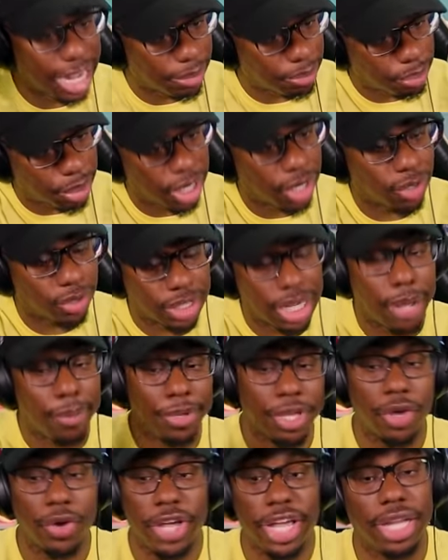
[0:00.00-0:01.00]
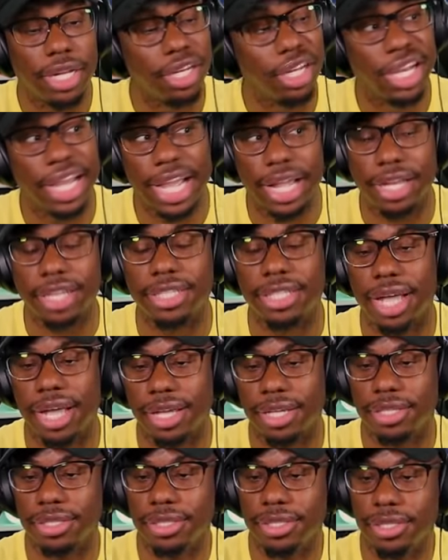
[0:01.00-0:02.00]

that bun on top of your head look hella tight.